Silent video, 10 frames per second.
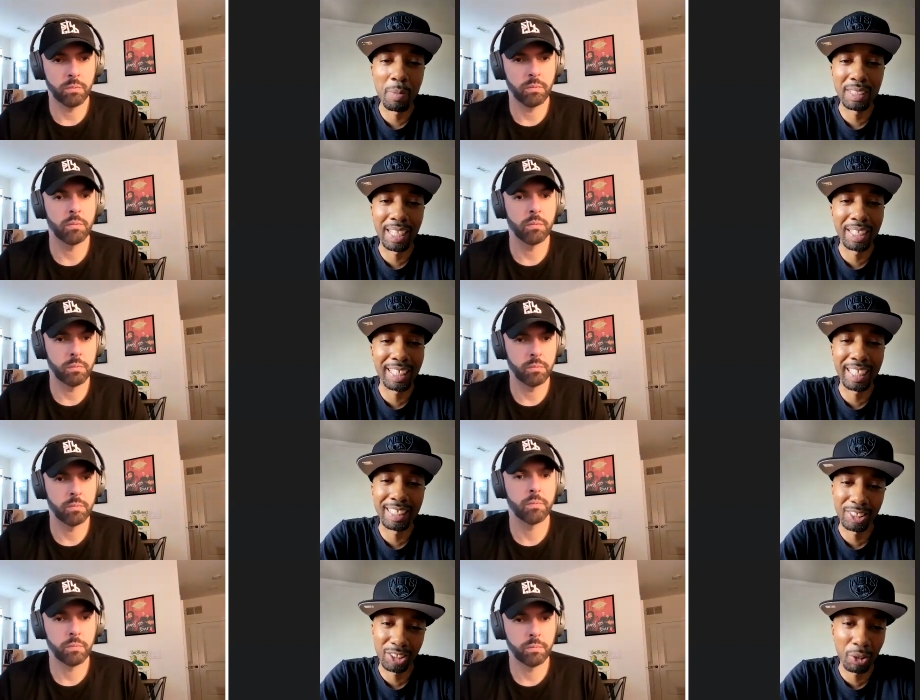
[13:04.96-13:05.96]
Speaker 1: I mean,
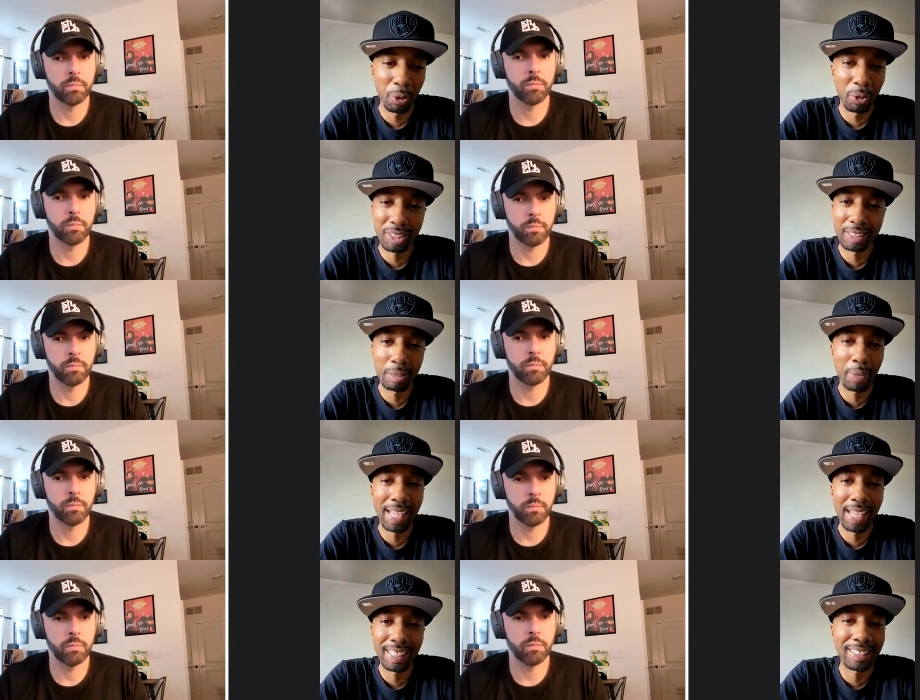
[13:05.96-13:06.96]
dedicated to Sean since he
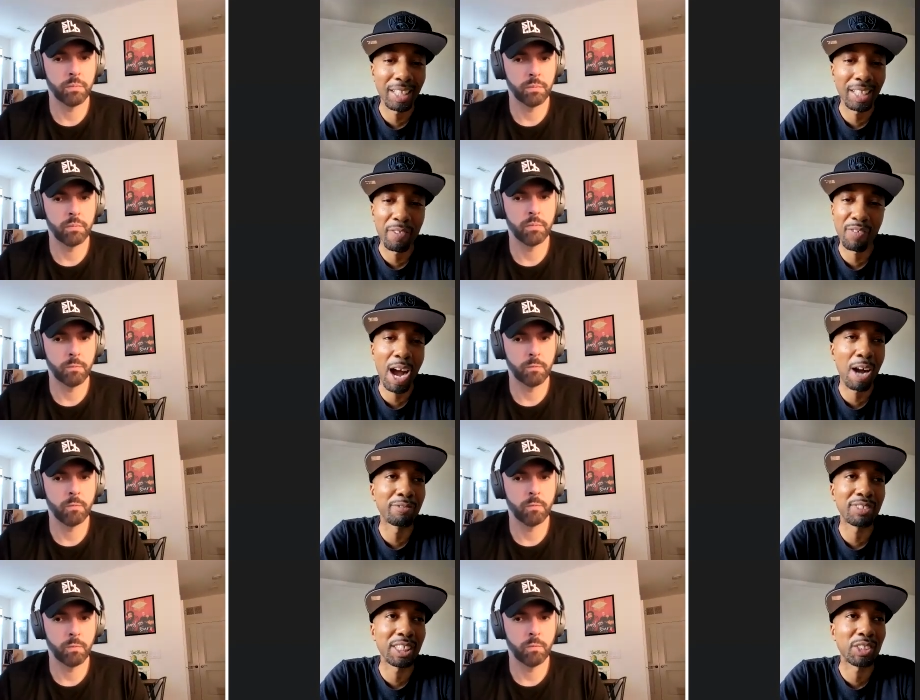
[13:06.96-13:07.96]
passed. I did like five,
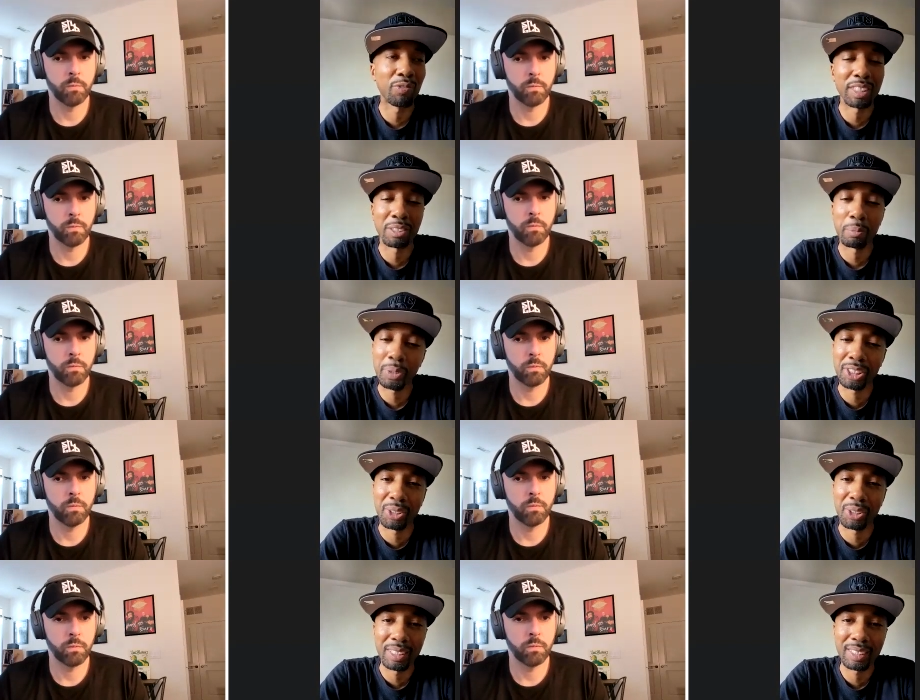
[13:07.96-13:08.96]
six rest in peace
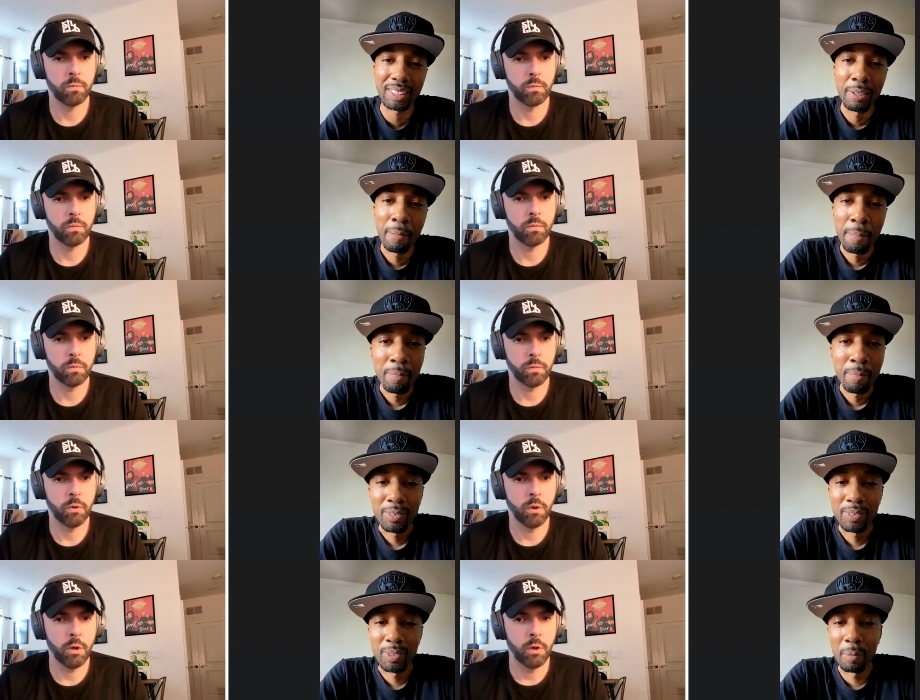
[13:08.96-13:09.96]
joints.
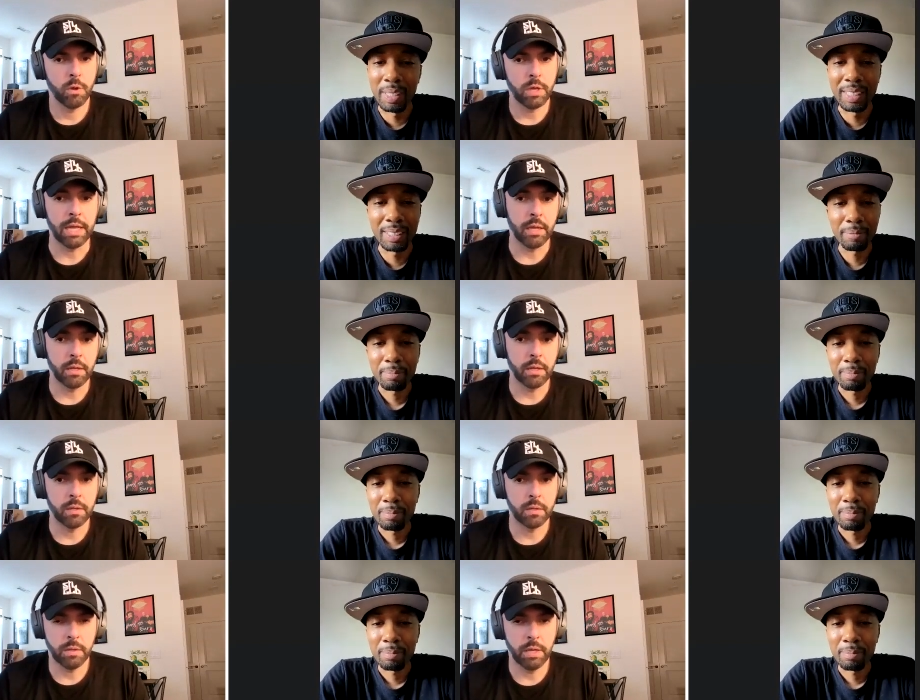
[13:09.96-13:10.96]
You know what I mean?
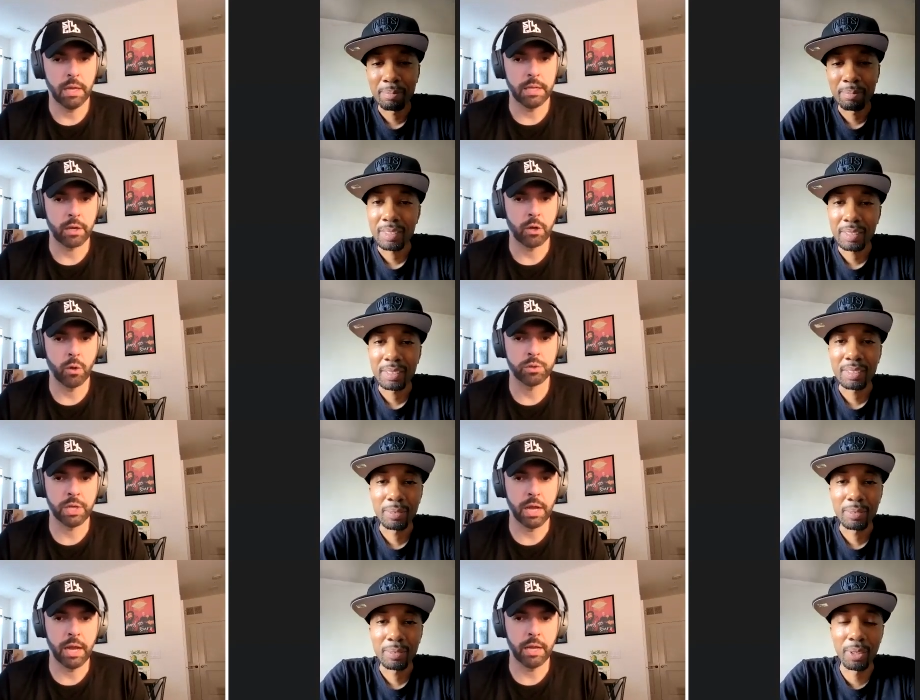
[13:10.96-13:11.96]
Speaker 2: Yeah, and that
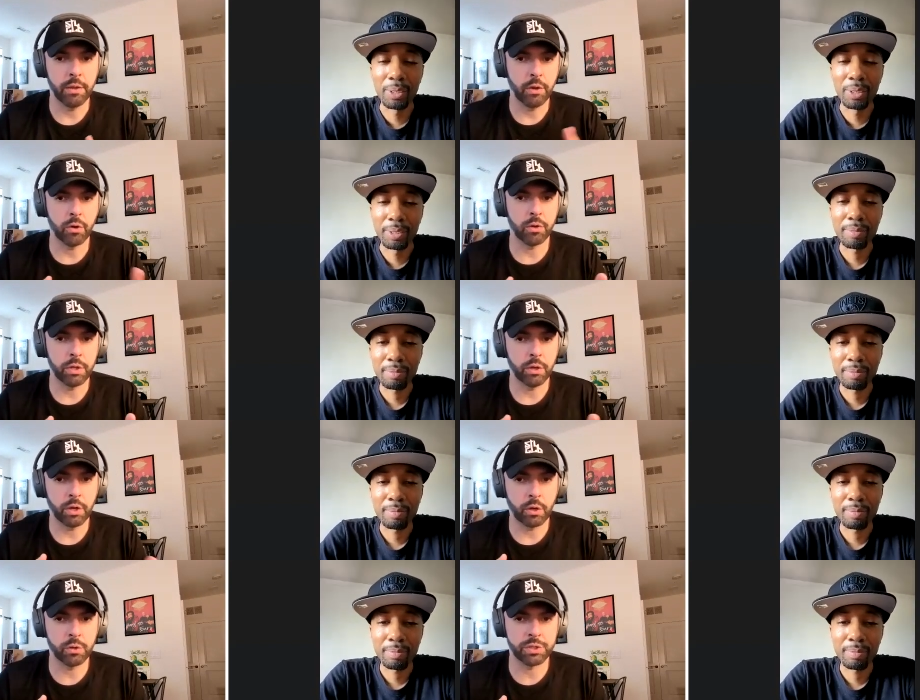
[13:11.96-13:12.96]
cosign early
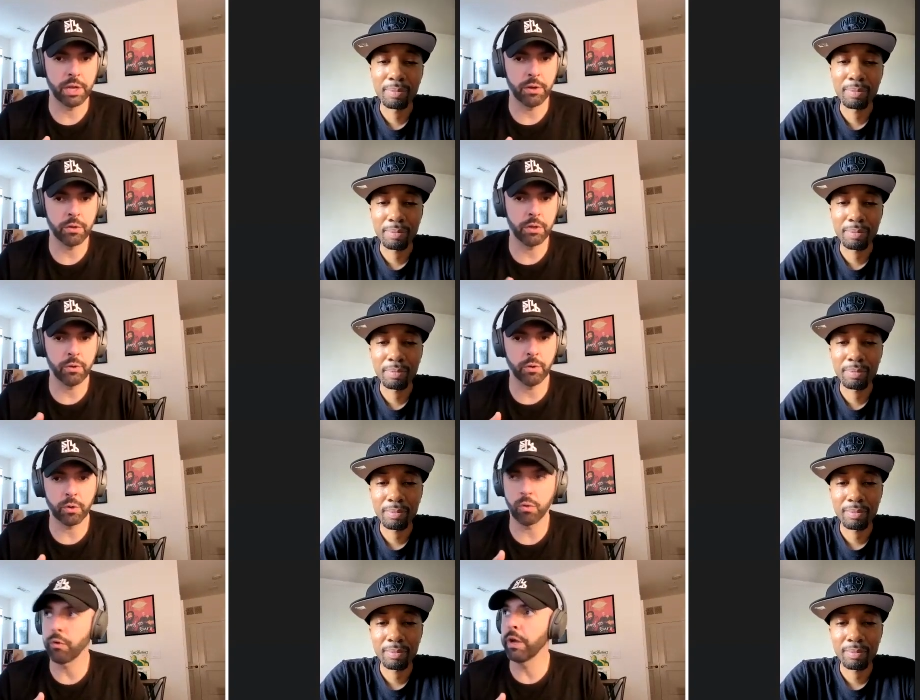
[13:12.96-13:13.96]
cosign early in your
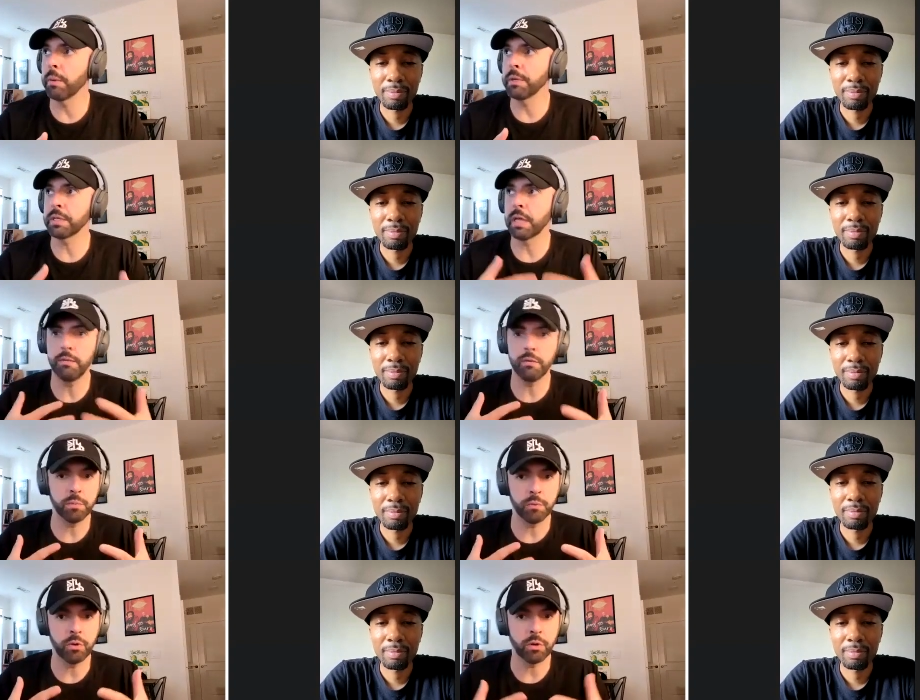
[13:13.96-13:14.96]
career must have gave you
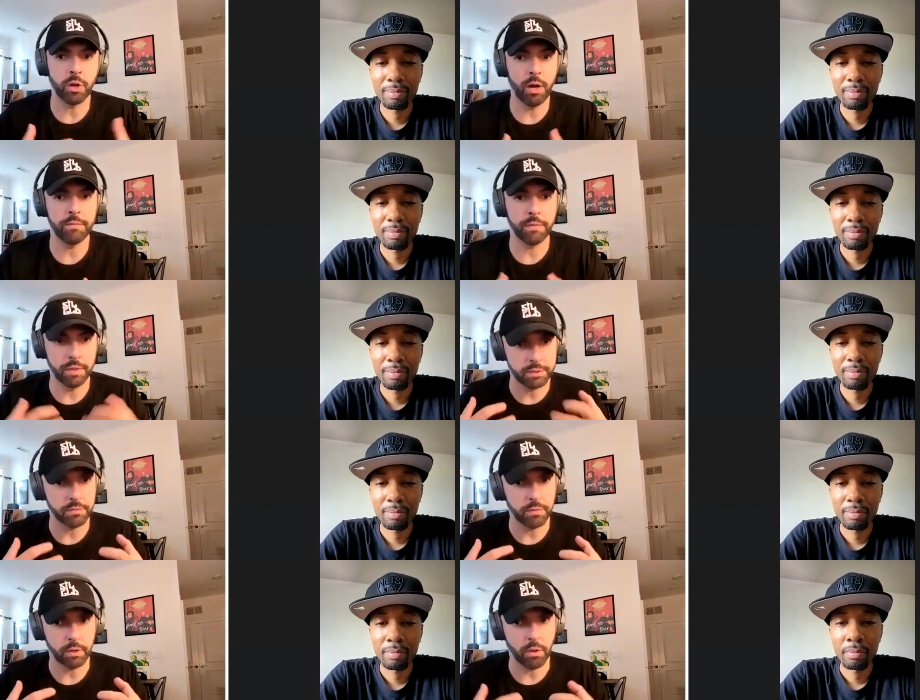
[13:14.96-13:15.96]
some good confidence
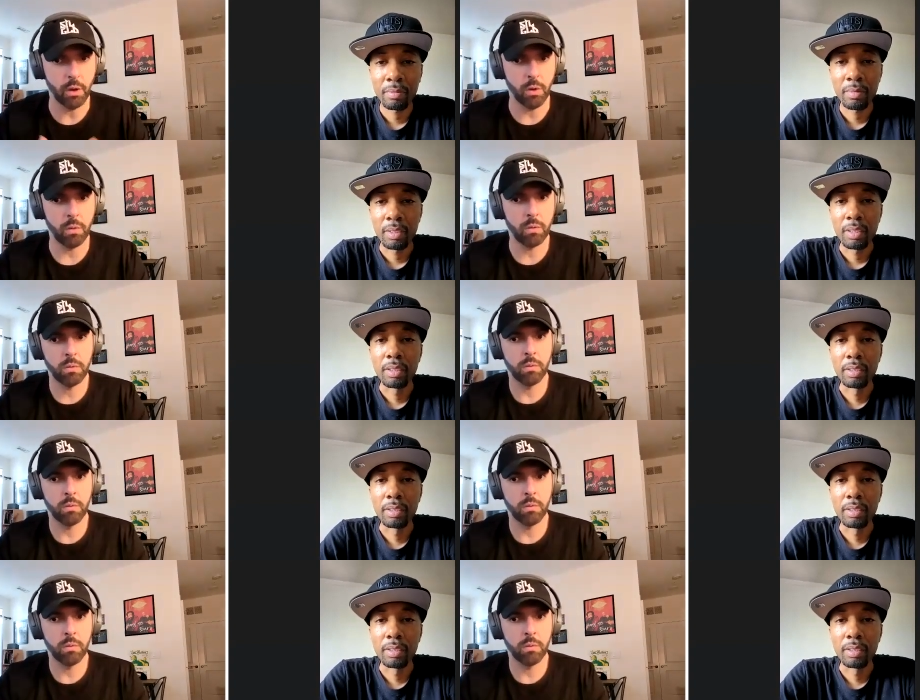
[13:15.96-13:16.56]
of like, yo.